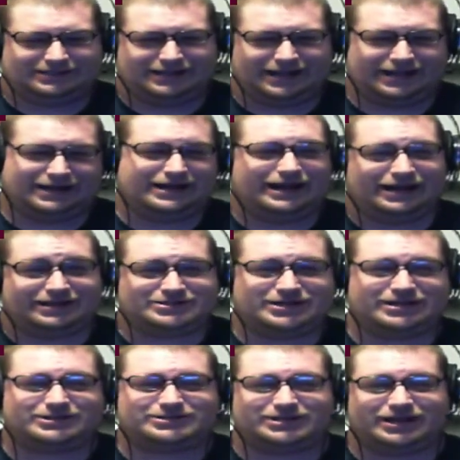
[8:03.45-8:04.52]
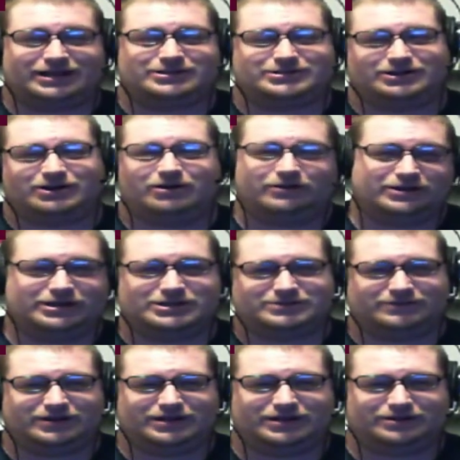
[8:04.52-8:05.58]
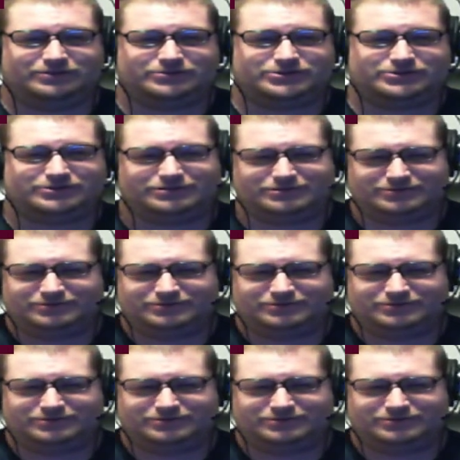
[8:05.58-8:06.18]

And as he says in all of his videos,